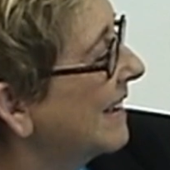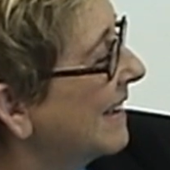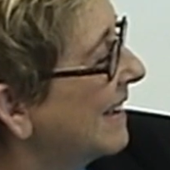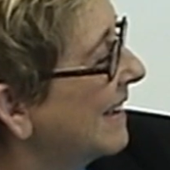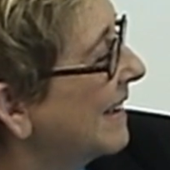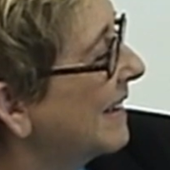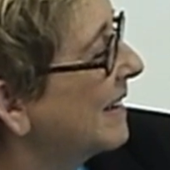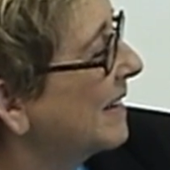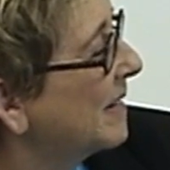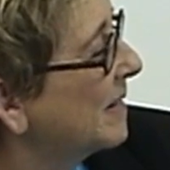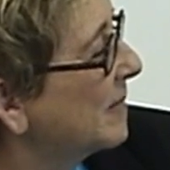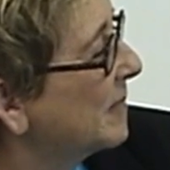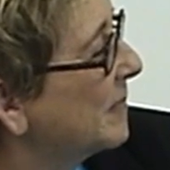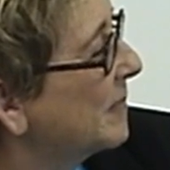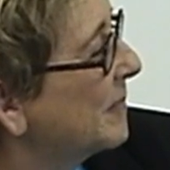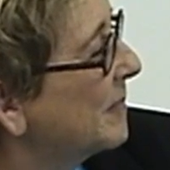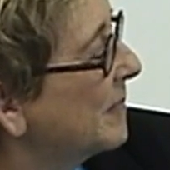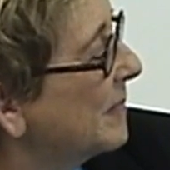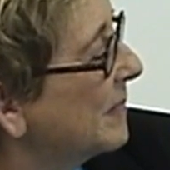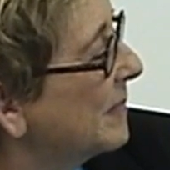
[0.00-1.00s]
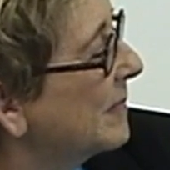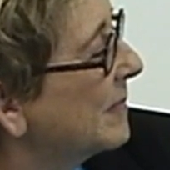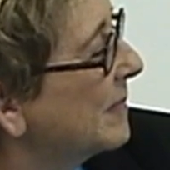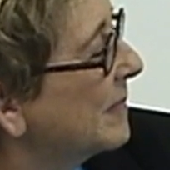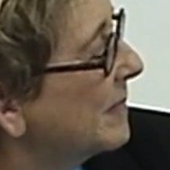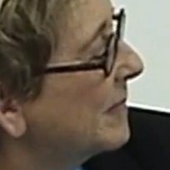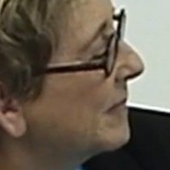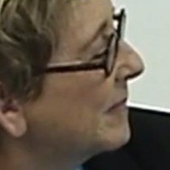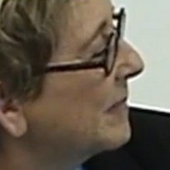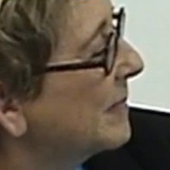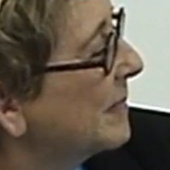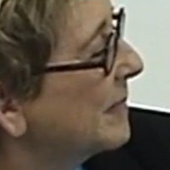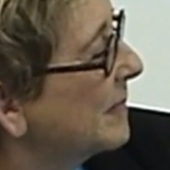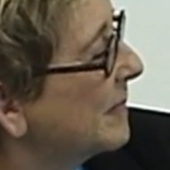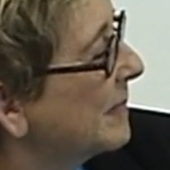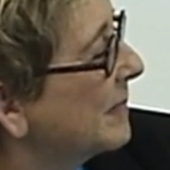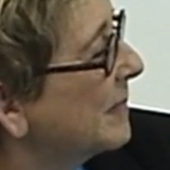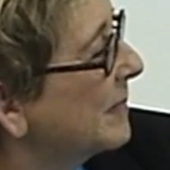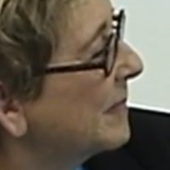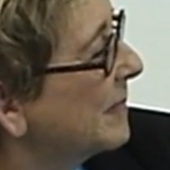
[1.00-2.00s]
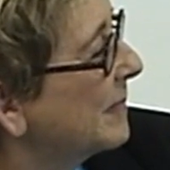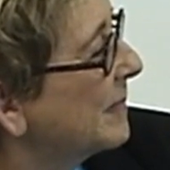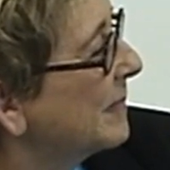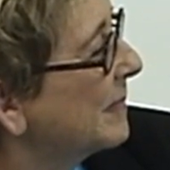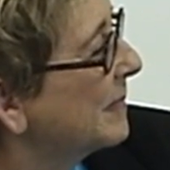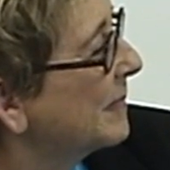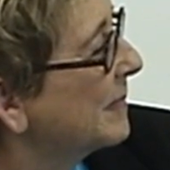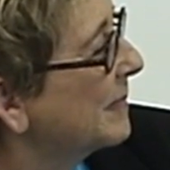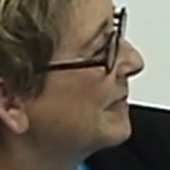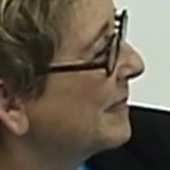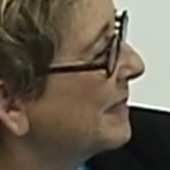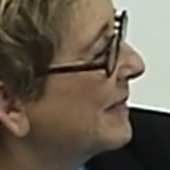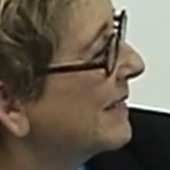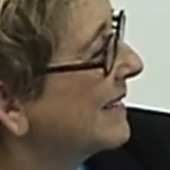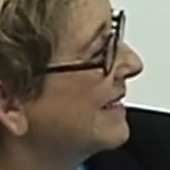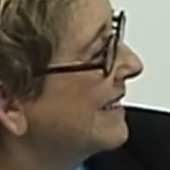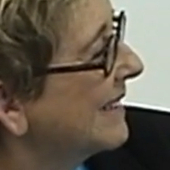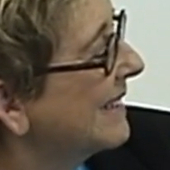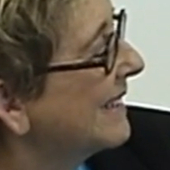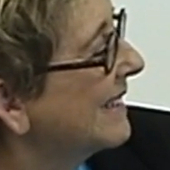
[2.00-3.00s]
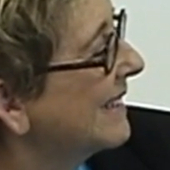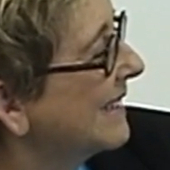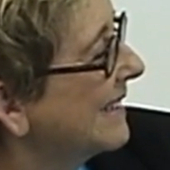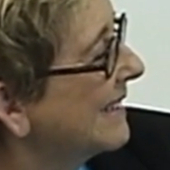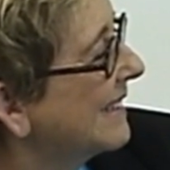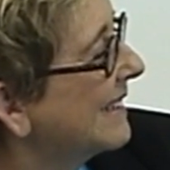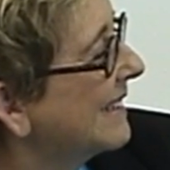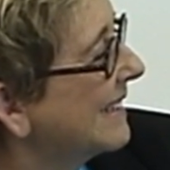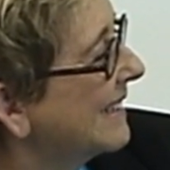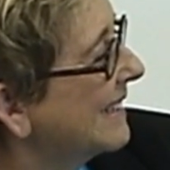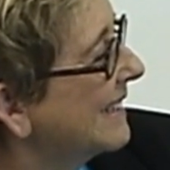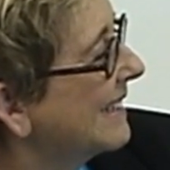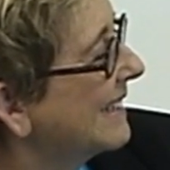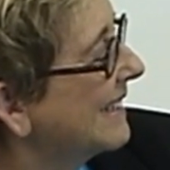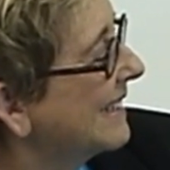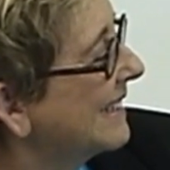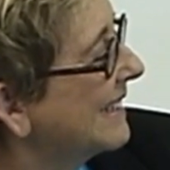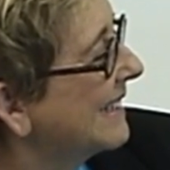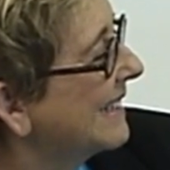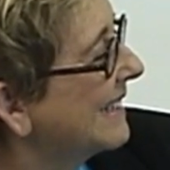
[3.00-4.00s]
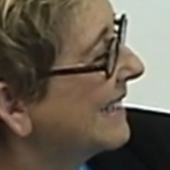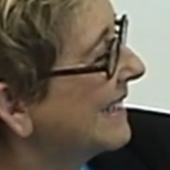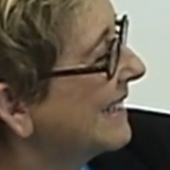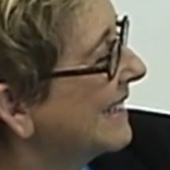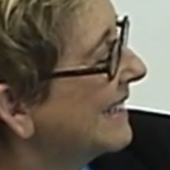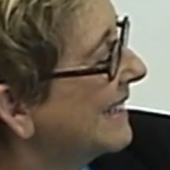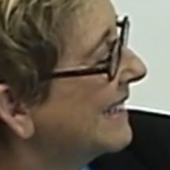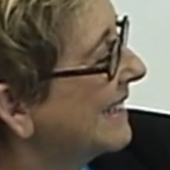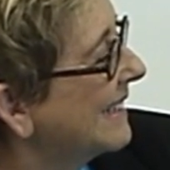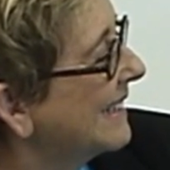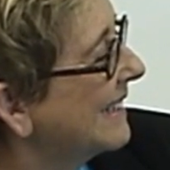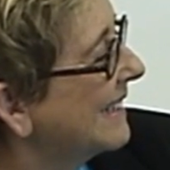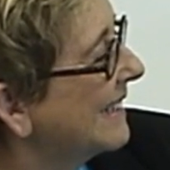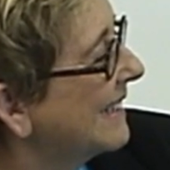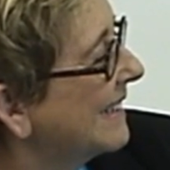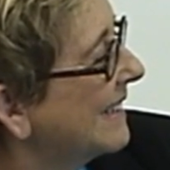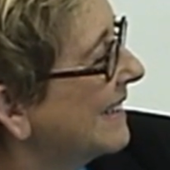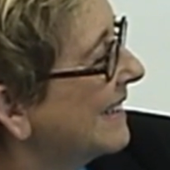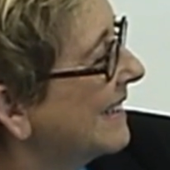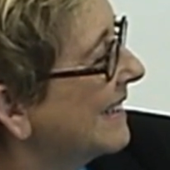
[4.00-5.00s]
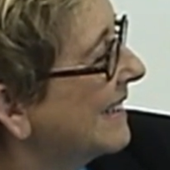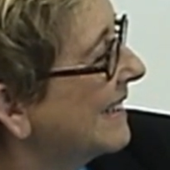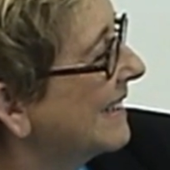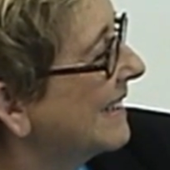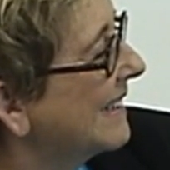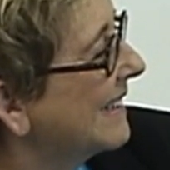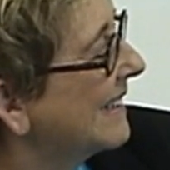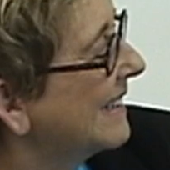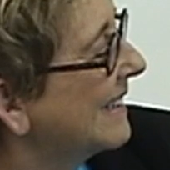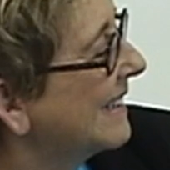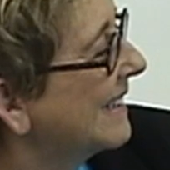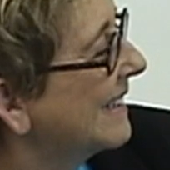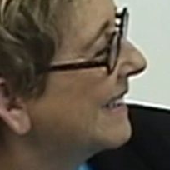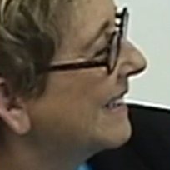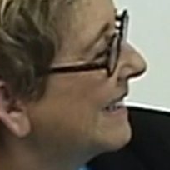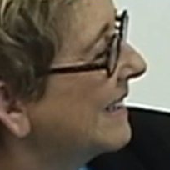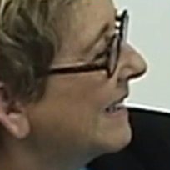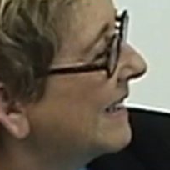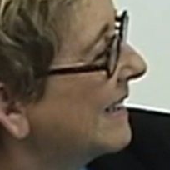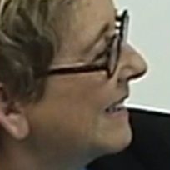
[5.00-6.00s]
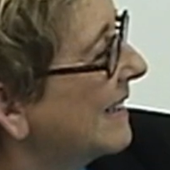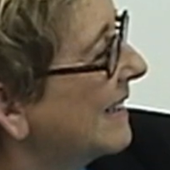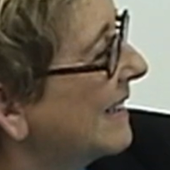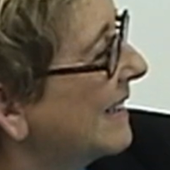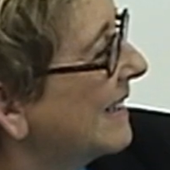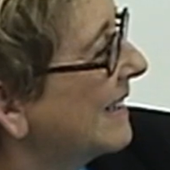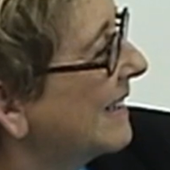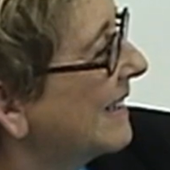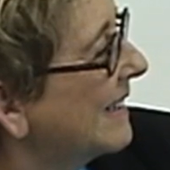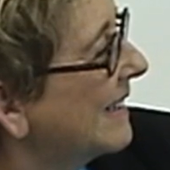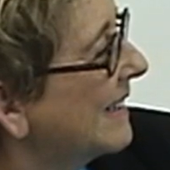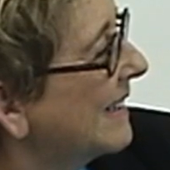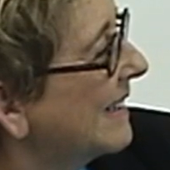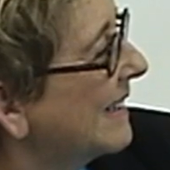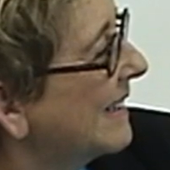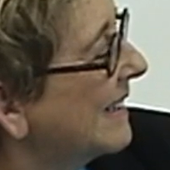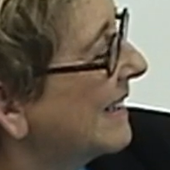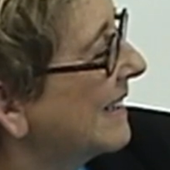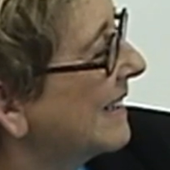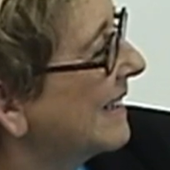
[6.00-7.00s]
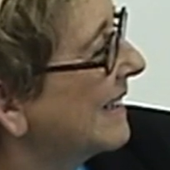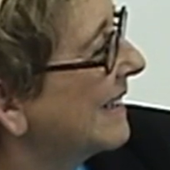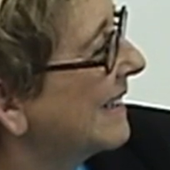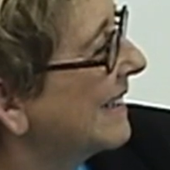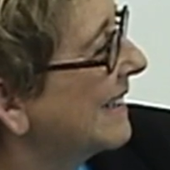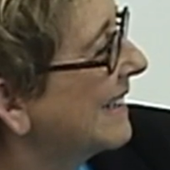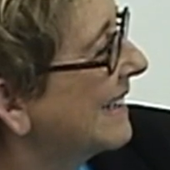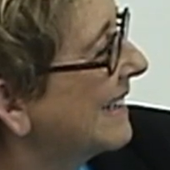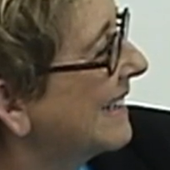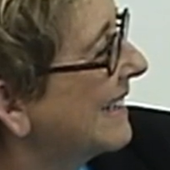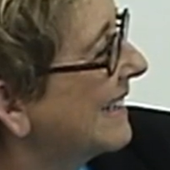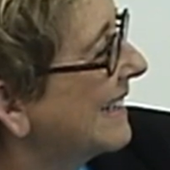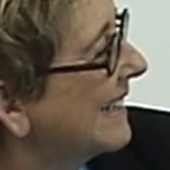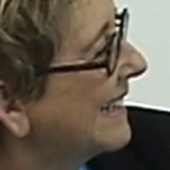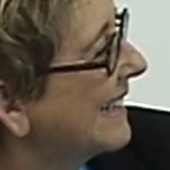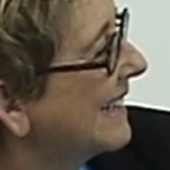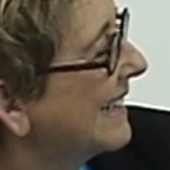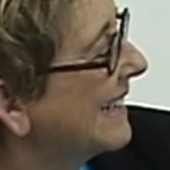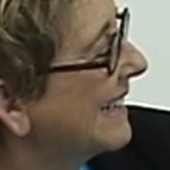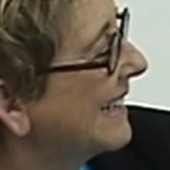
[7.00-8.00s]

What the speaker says: No words are spoken by the person on screen.